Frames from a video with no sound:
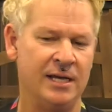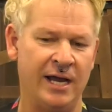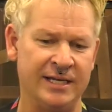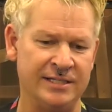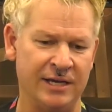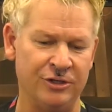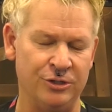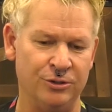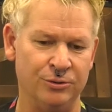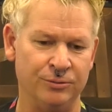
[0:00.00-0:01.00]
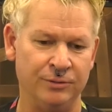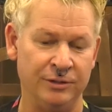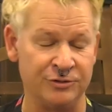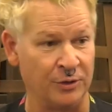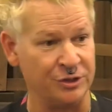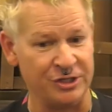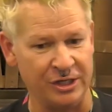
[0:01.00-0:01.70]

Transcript: I could tell you, as far as